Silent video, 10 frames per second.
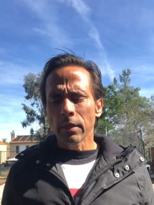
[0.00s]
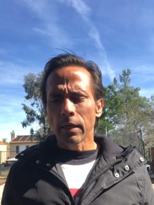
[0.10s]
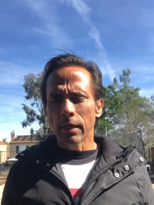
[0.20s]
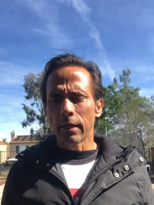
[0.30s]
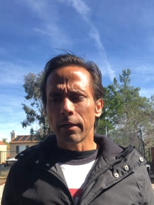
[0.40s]

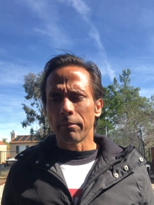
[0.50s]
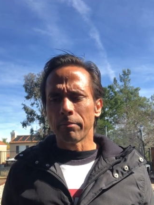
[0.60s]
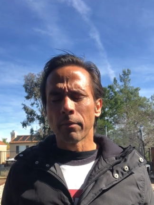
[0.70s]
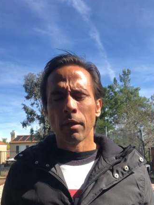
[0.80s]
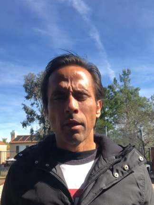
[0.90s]

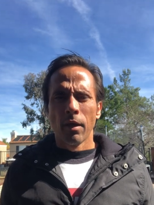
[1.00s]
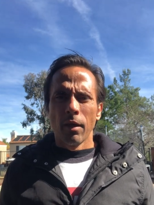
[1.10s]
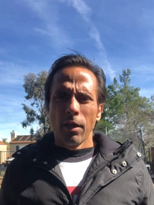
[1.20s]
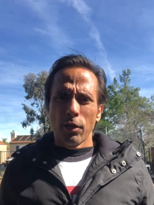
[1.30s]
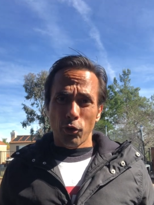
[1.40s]

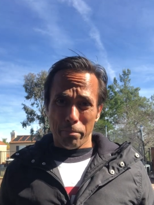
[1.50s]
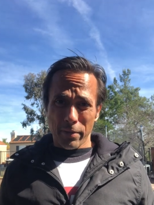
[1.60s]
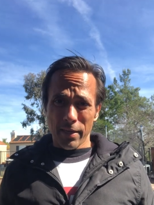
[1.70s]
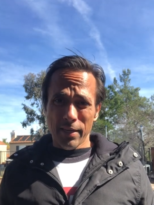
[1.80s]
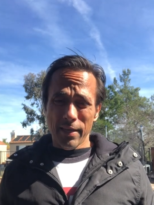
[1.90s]
not
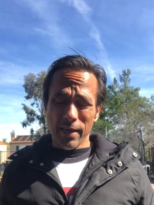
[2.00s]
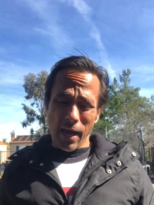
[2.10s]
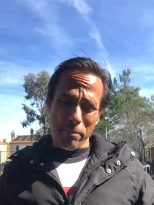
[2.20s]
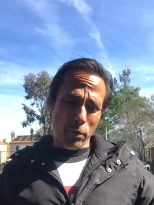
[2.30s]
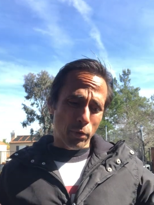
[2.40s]
be happy